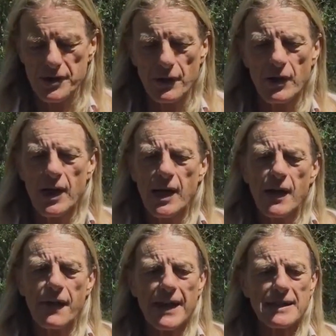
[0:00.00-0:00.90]
So
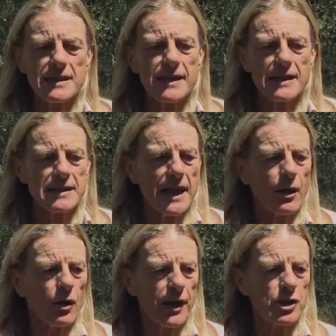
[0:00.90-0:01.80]
they
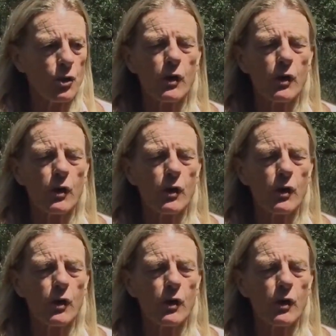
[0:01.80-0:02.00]
stay on edge,